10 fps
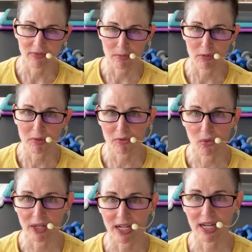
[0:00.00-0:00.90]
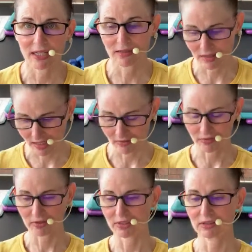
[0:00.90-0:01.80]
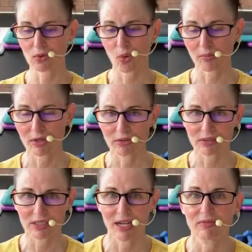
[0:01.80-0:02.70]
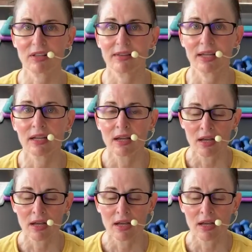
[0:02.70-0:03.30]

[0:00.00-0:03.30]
I'm going to be forty-eight and I can feel these hormones and everything.